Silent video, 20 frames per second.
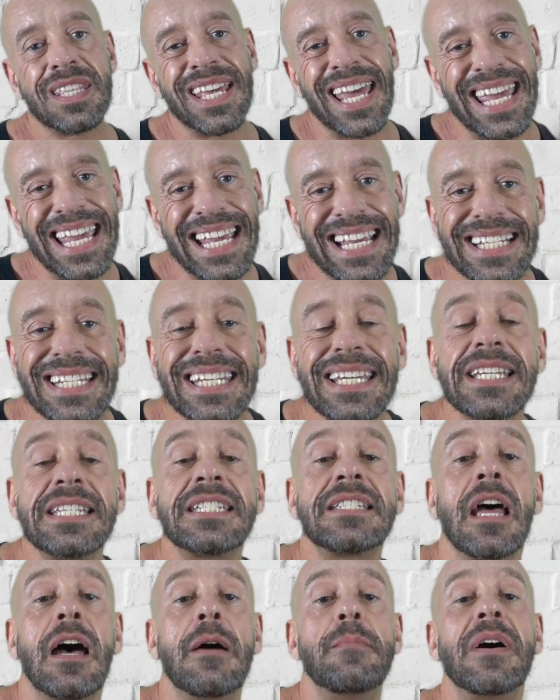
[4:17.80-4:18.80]
The
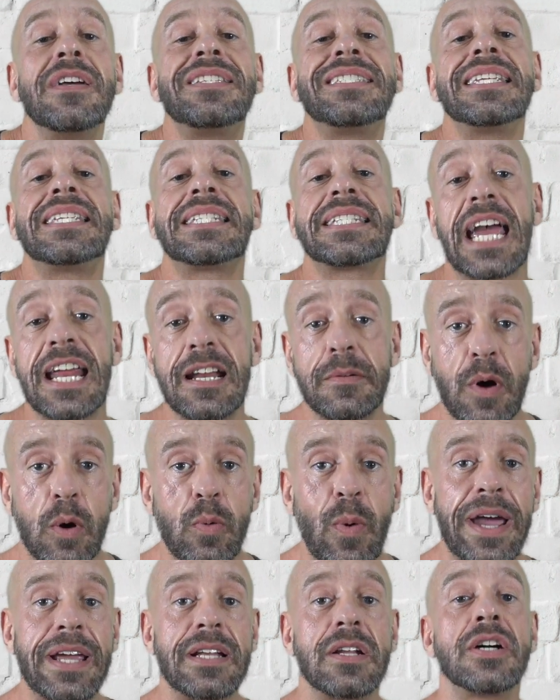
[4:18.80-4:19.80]
easiest and most sustainable
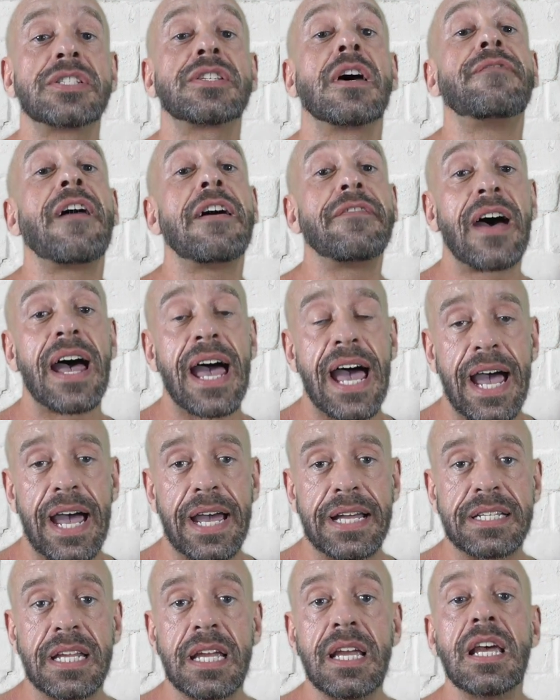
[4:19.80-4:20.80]
weight loss I've ever
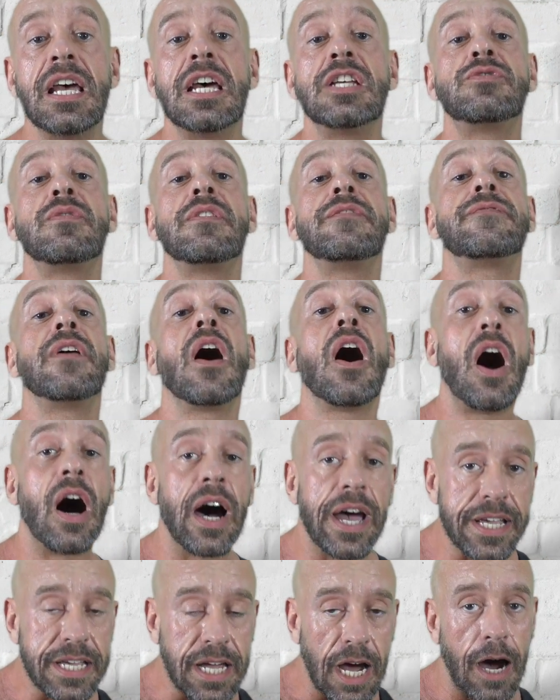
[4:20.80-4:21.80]
had is with the
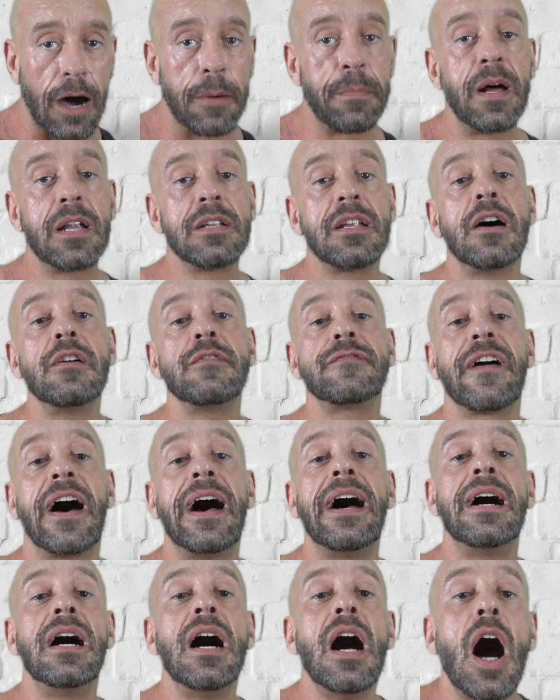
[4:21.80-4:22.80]
high carb, low
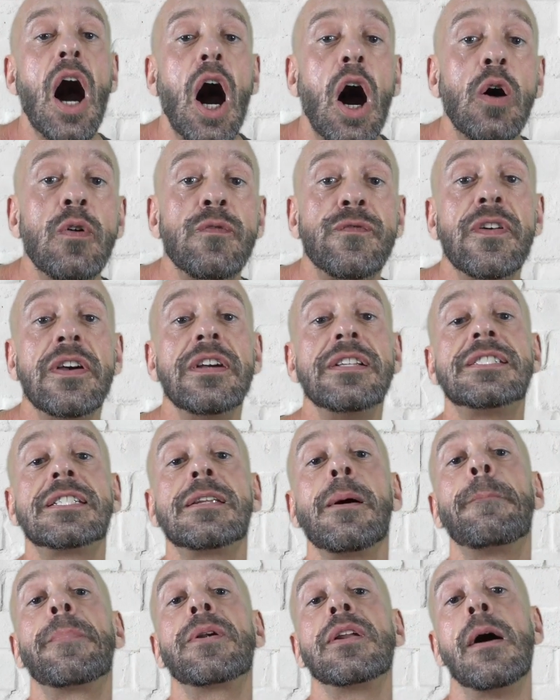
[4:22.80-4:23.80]
fat, whole foods,
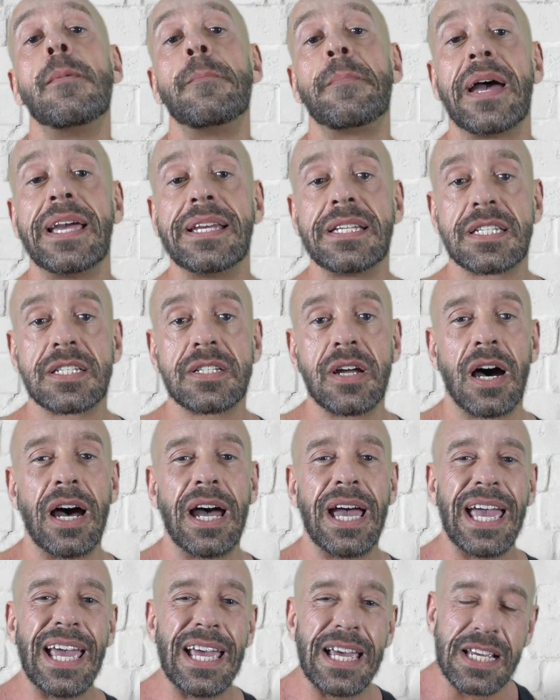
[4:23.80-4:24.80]
plant-based
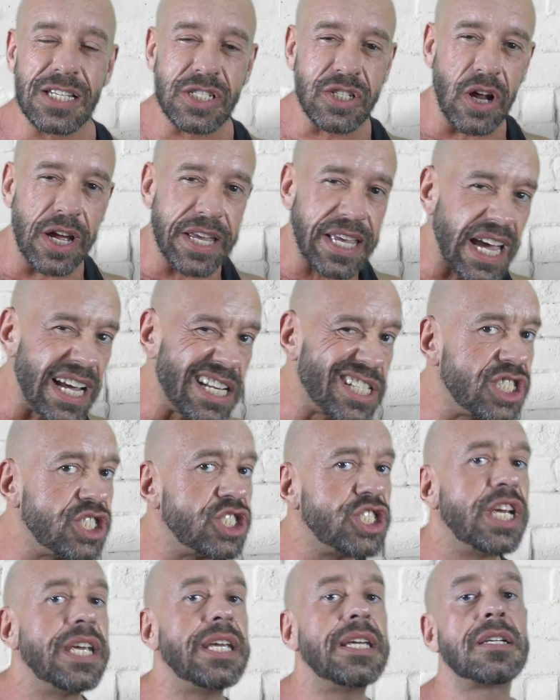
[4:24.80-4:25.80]
diet. It is like a
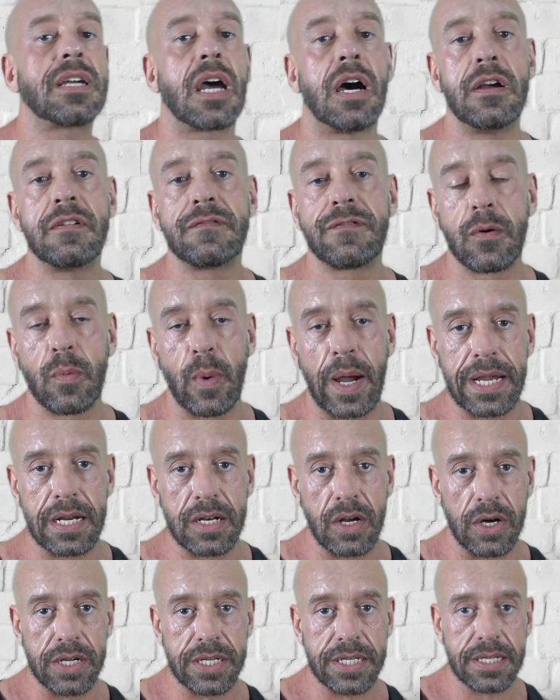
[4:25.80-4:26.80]
cheat code for weight
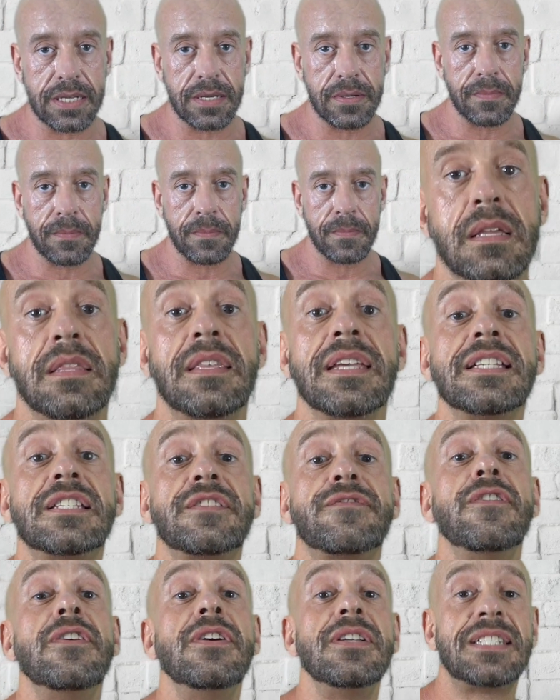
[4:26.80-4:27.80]
loss. These
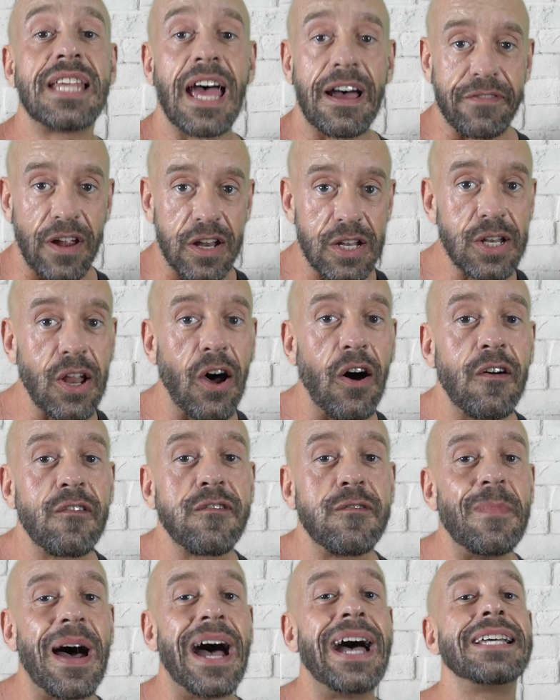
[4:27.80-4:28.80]
foods have a lot
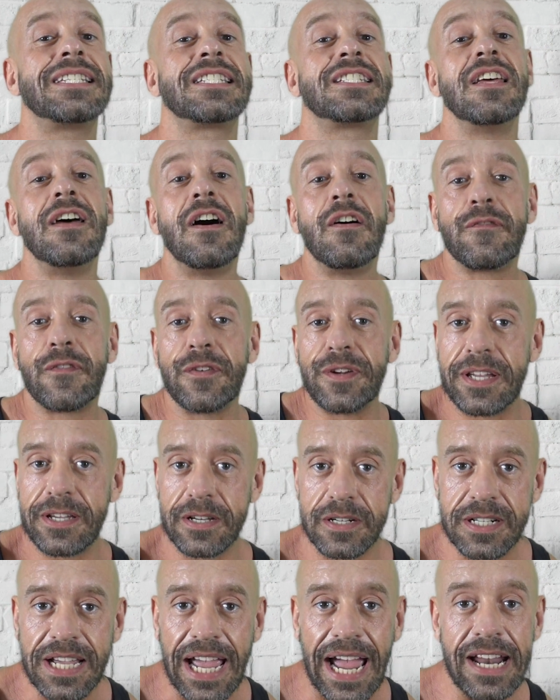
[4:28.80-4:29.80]
of mass for
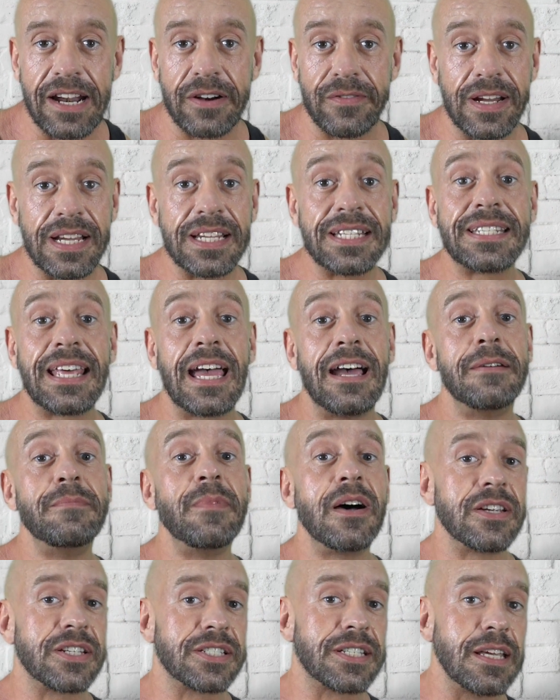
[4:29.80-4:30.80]
little calories. They are
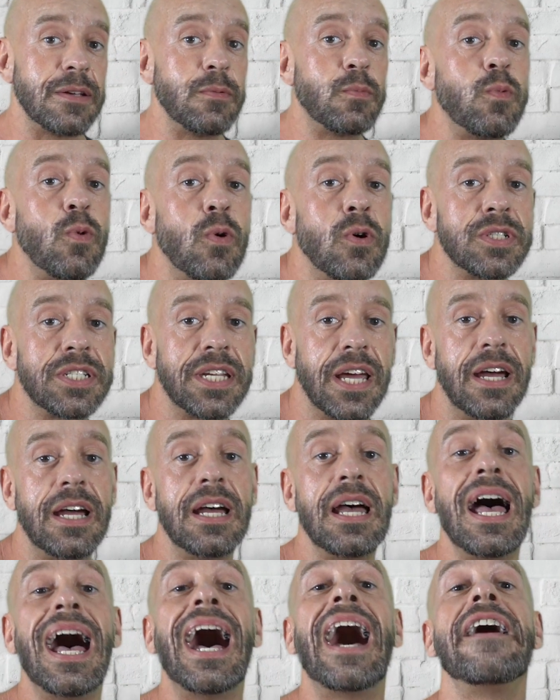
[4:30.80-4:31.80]
mostly
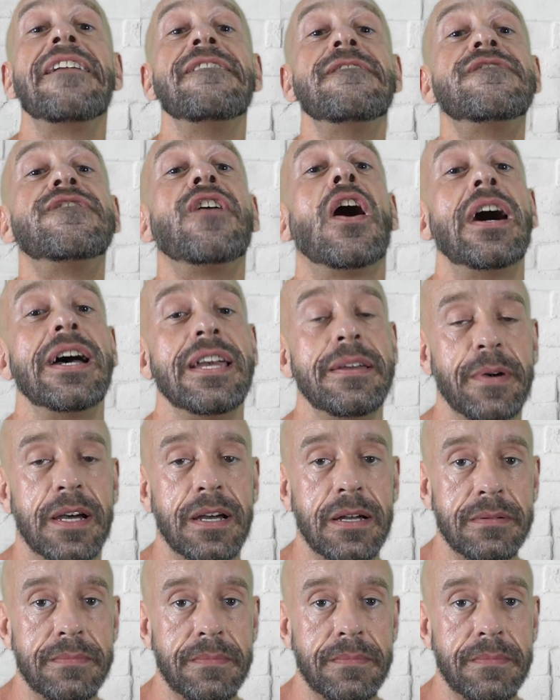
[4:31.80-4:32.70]
water and fibre.